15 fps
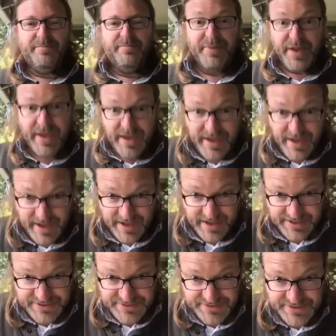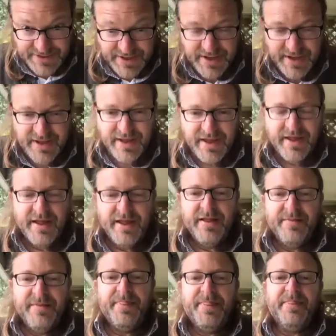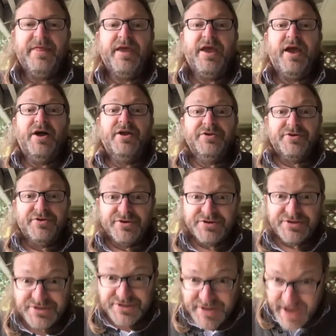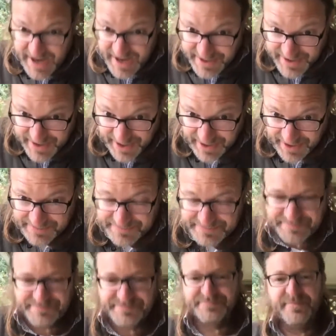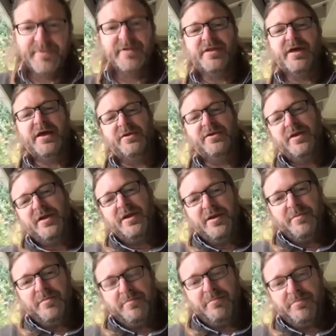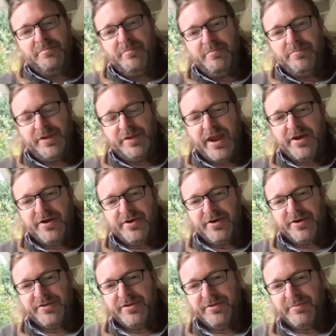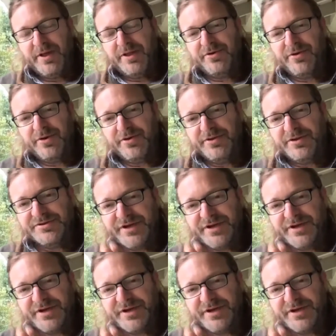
B is the understanding that planet Earth, Mother Earth, is